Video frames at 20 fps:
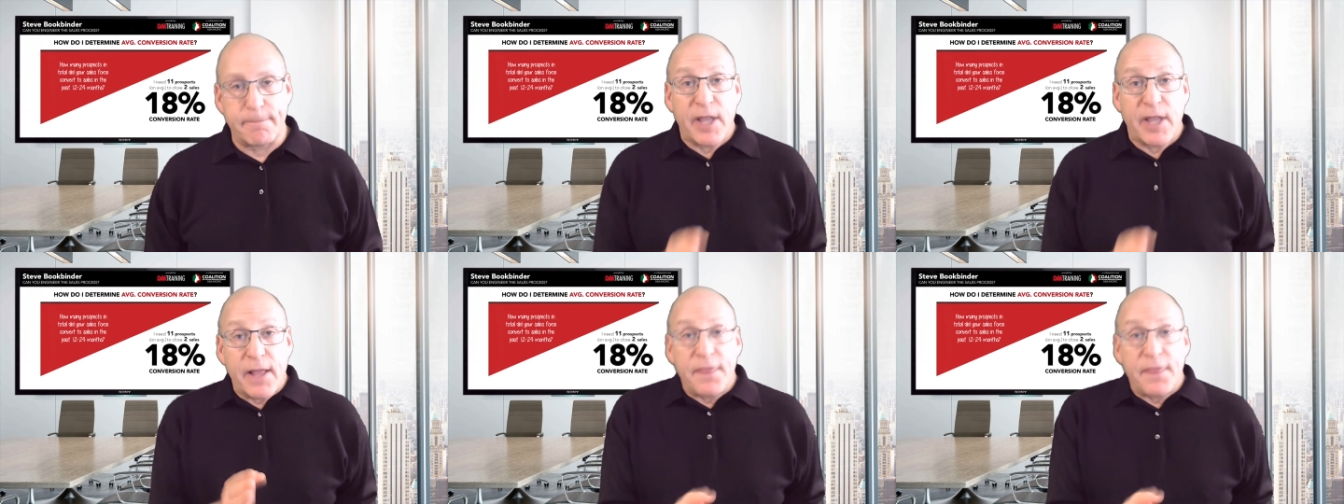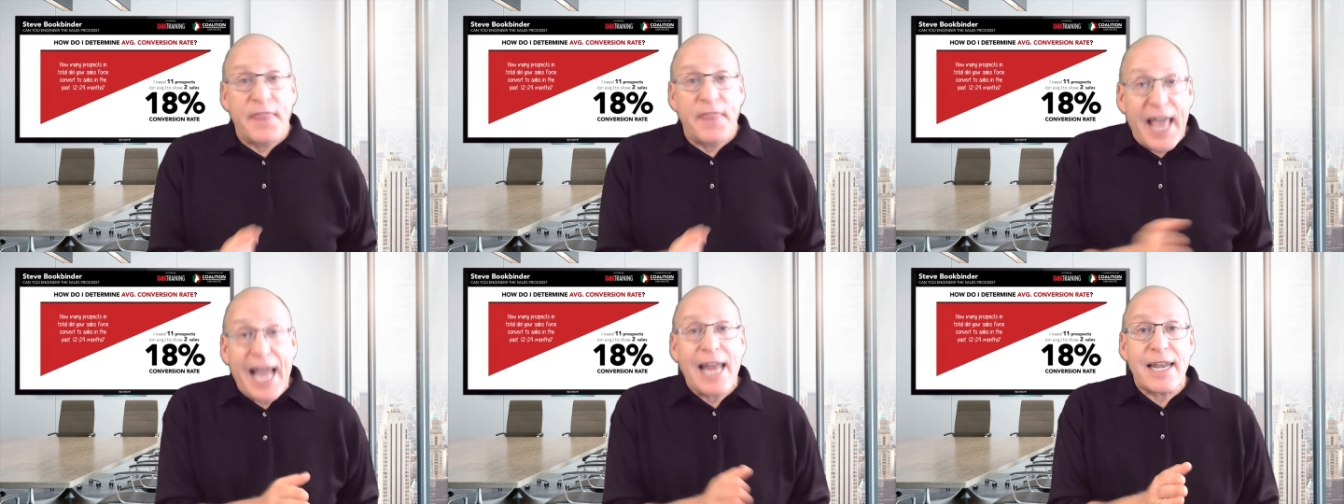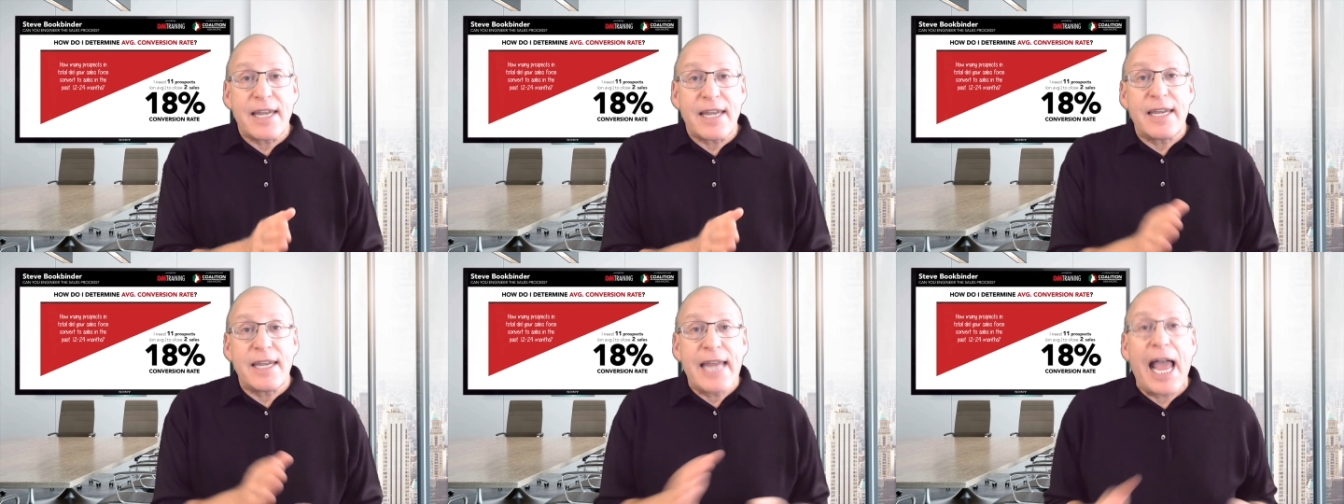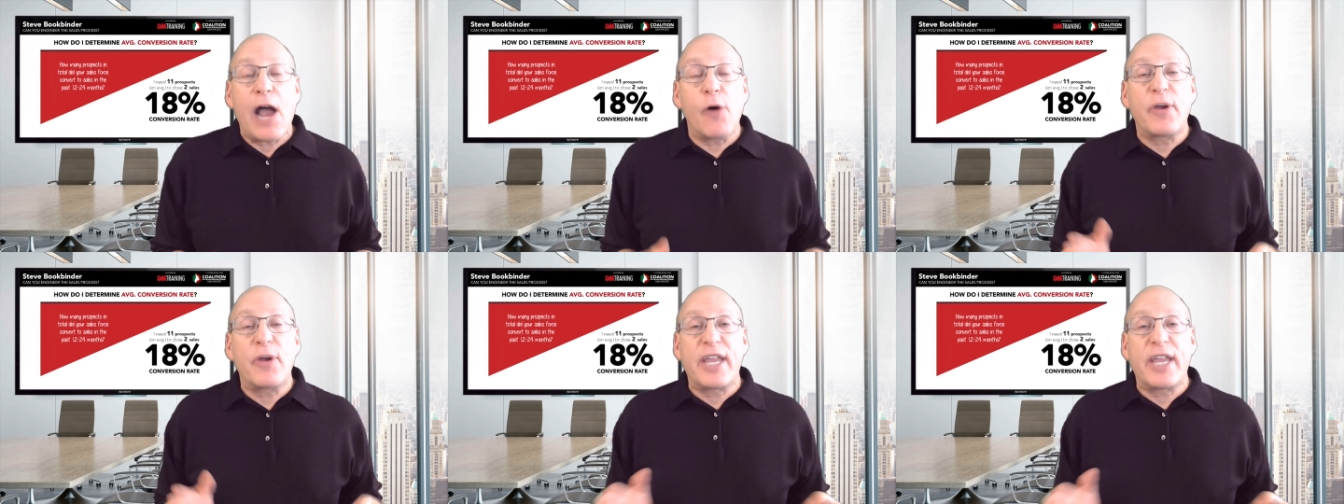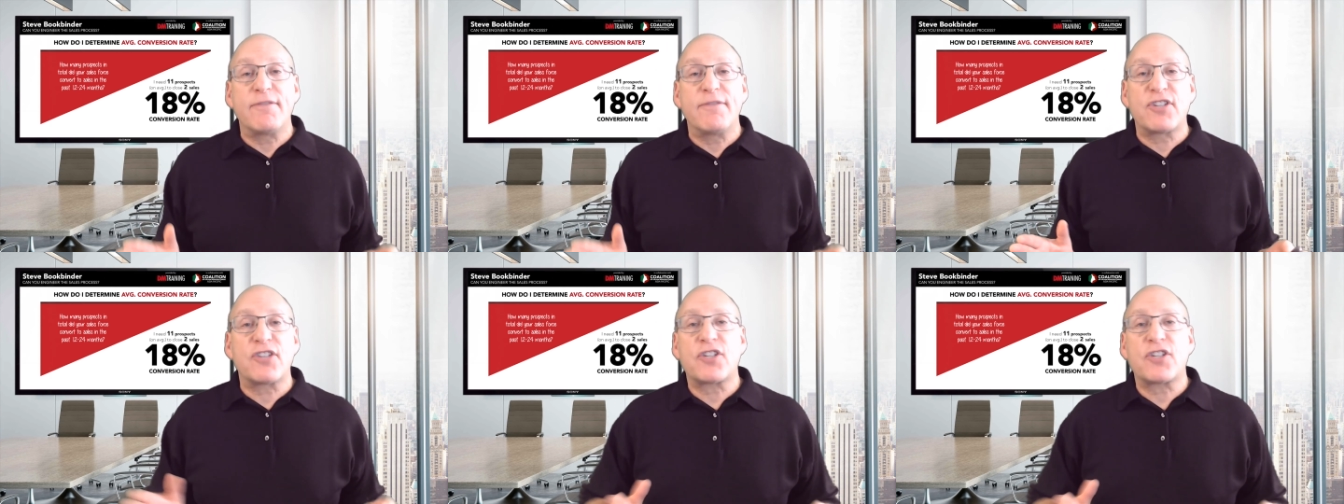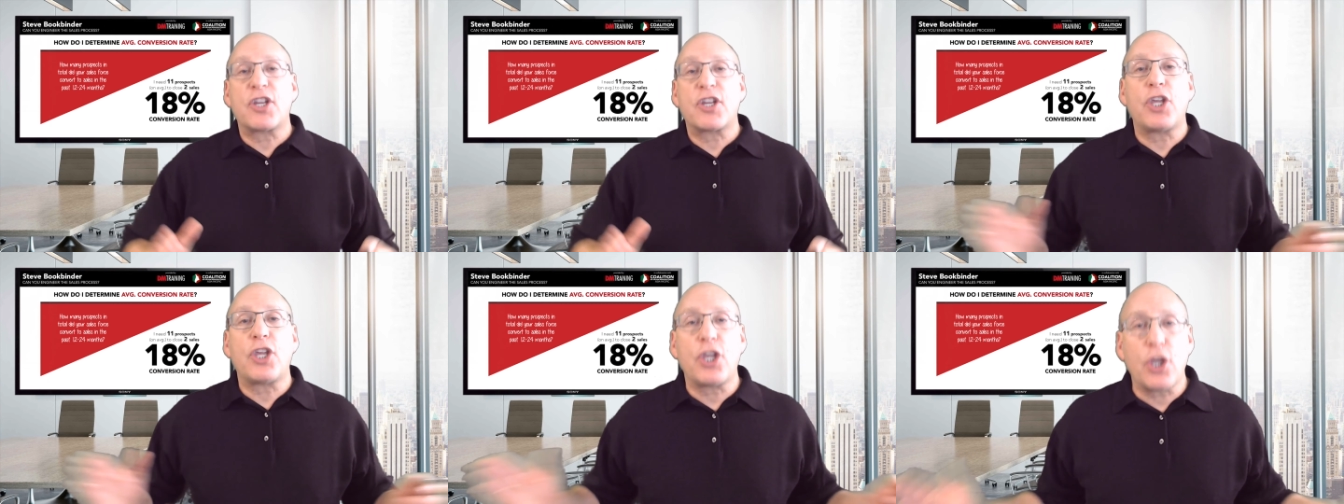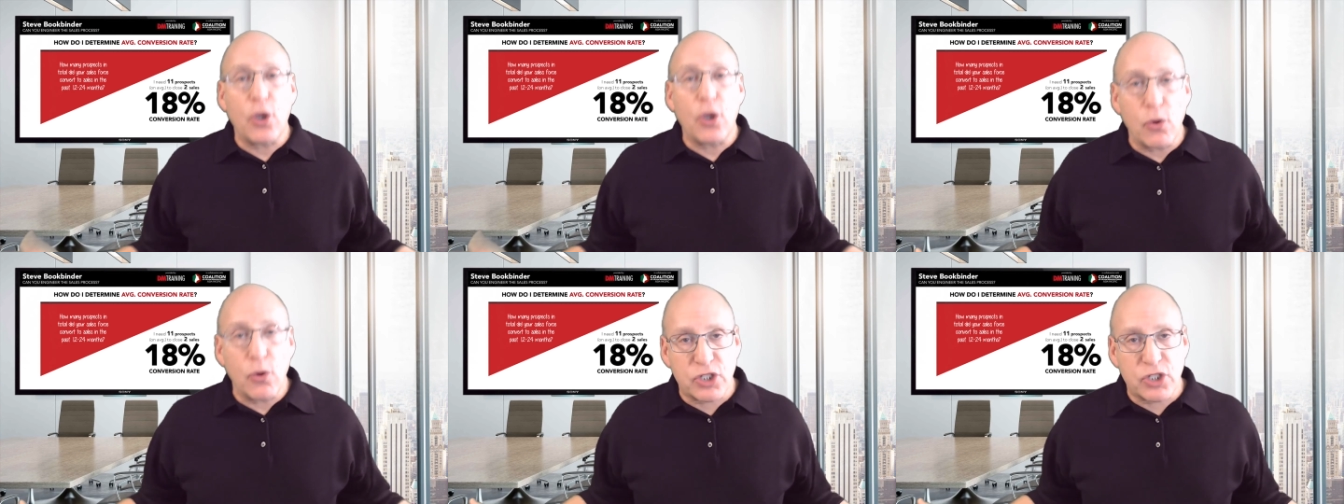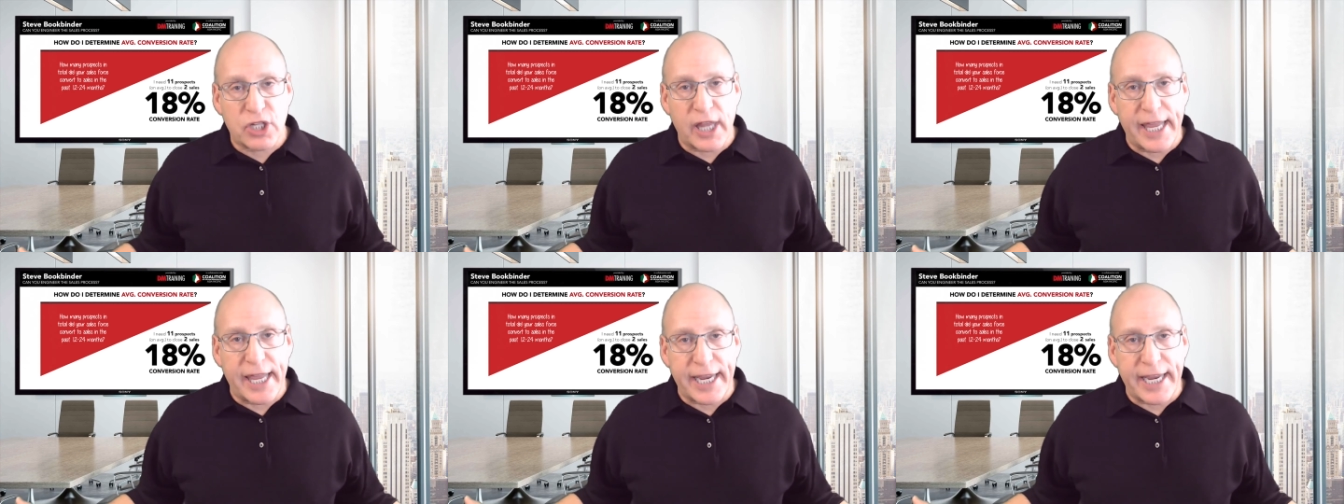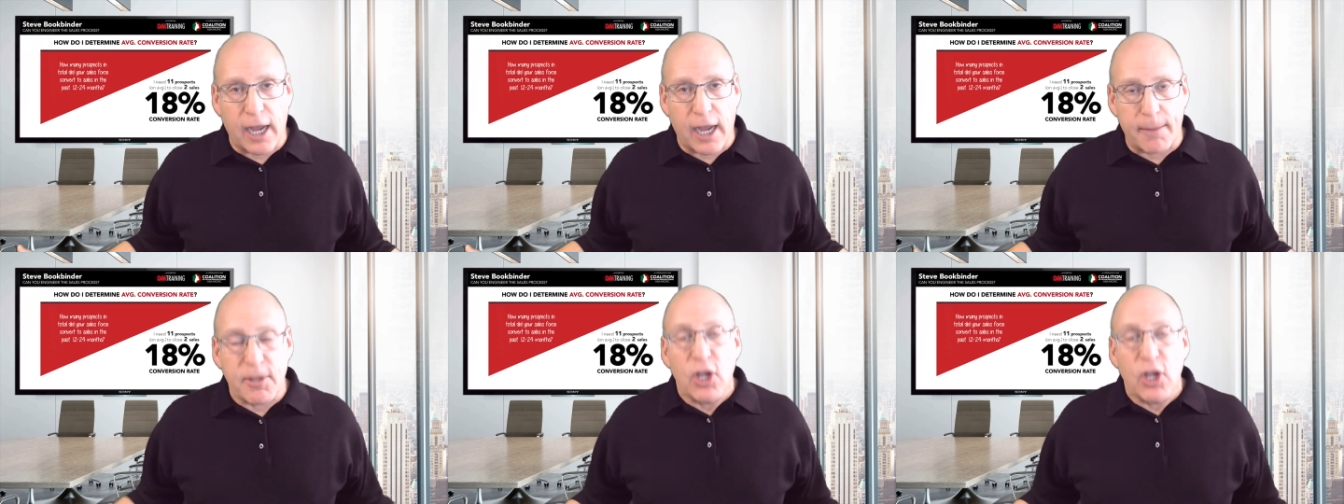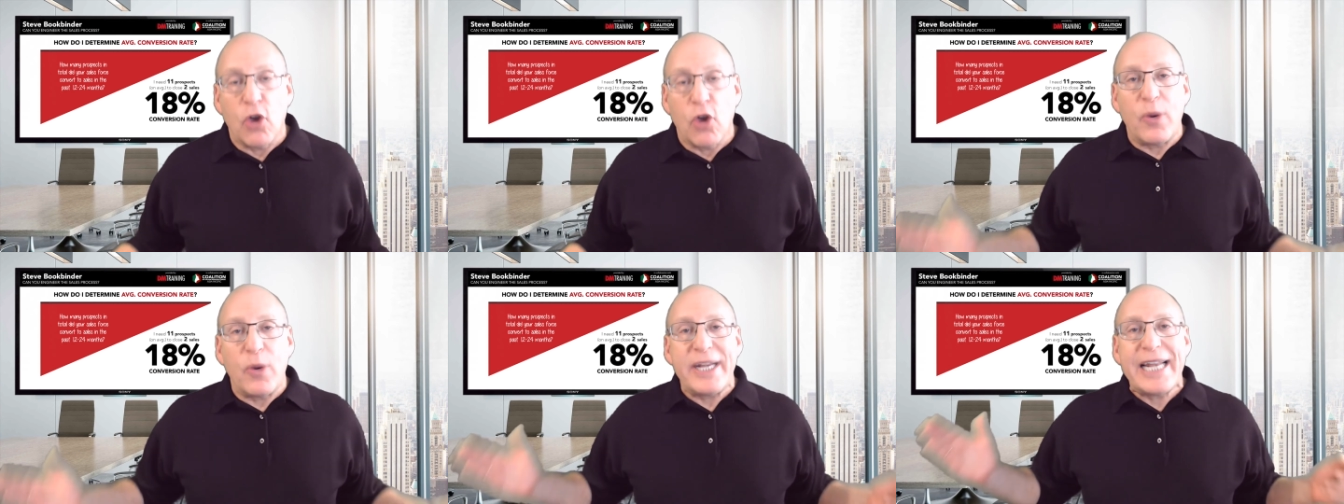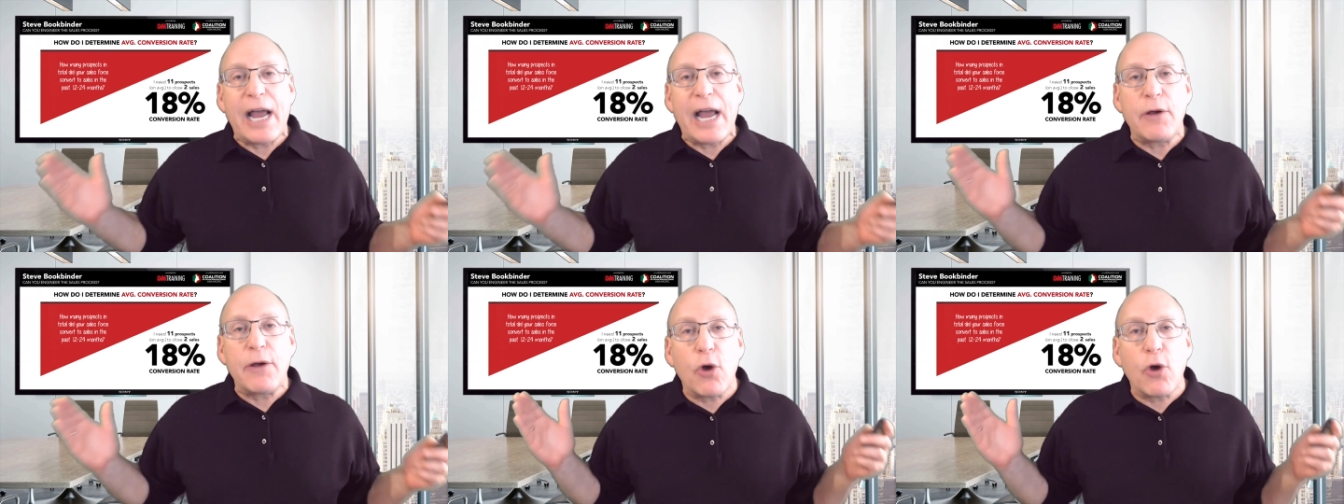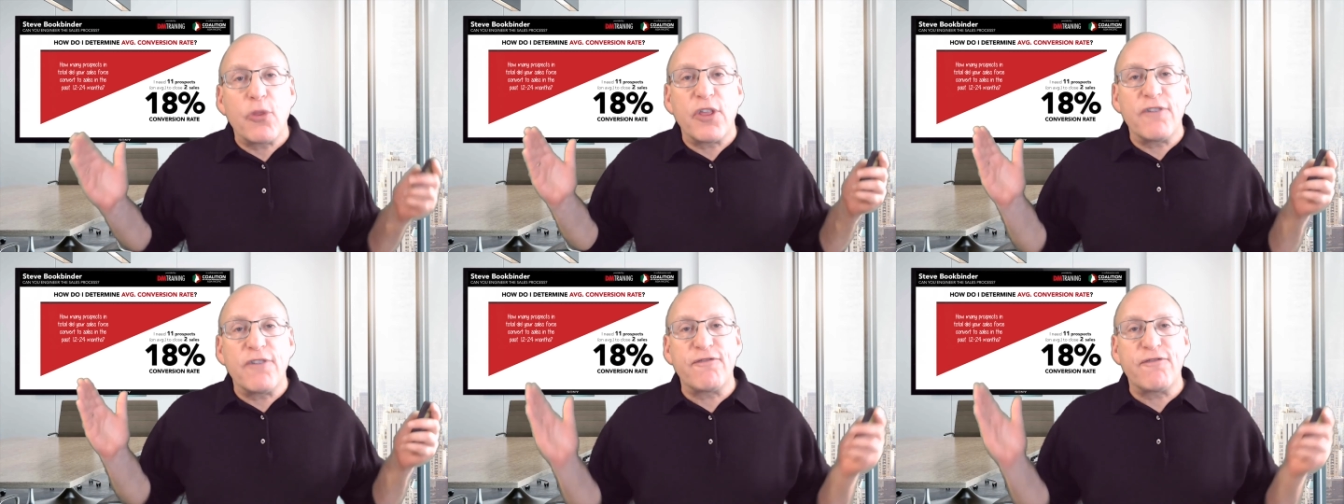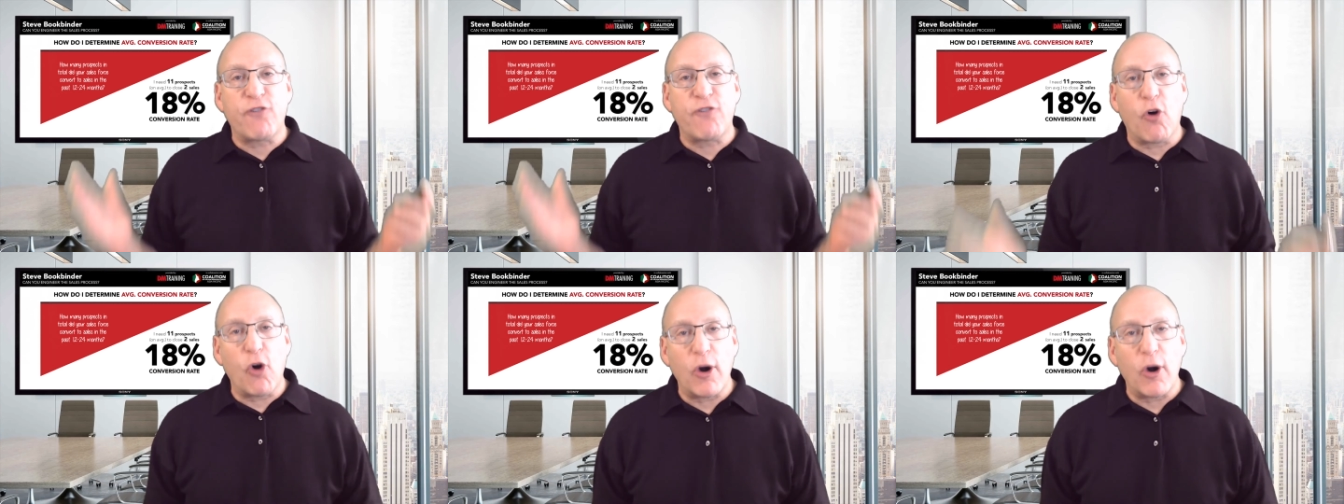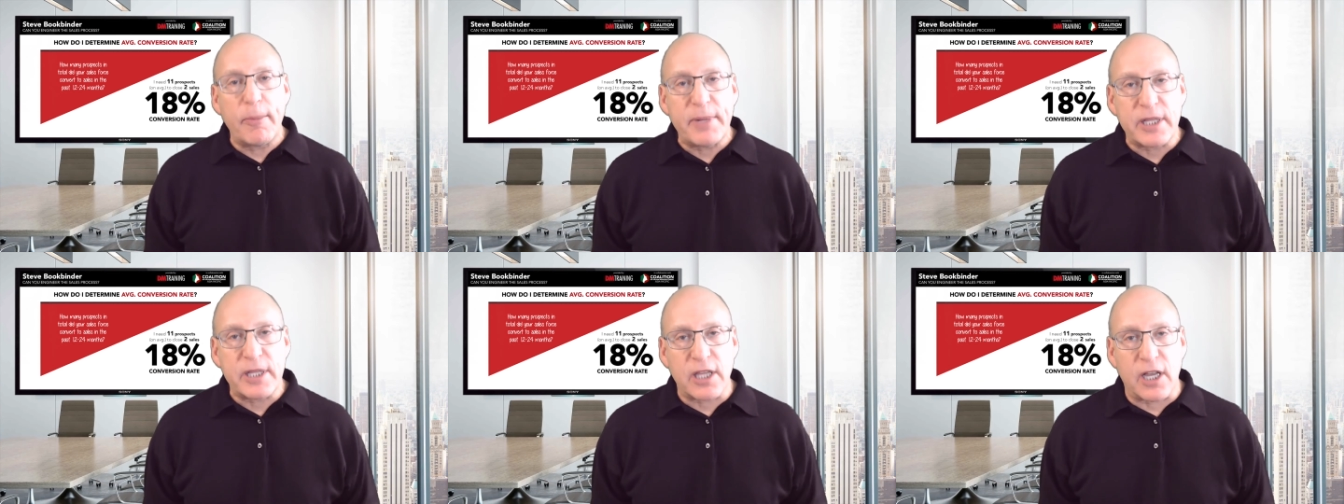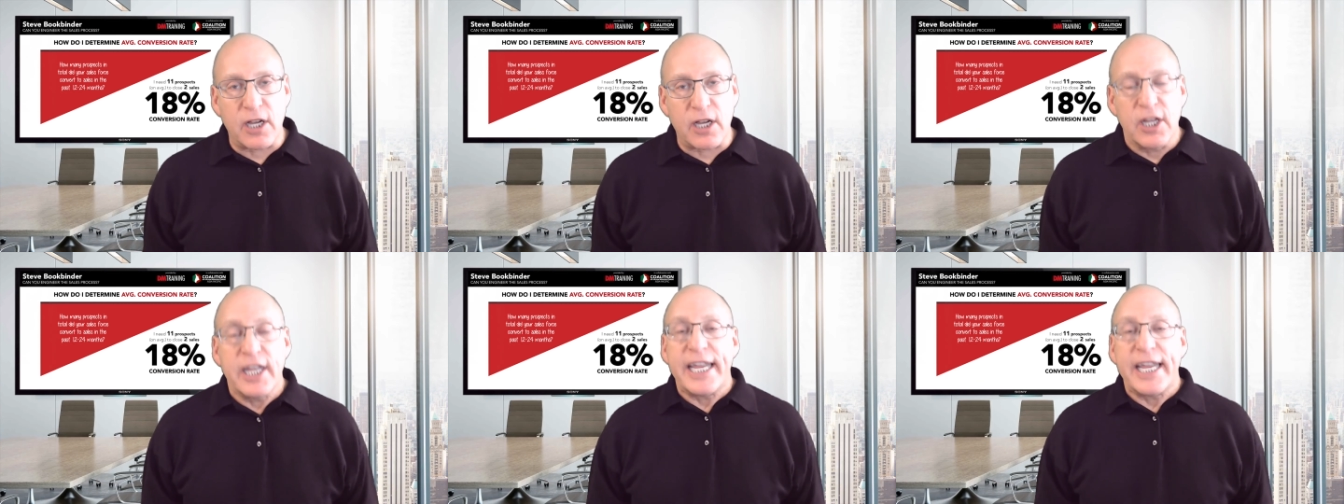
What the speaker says: That now gives us a huge leg up. We now know the formula.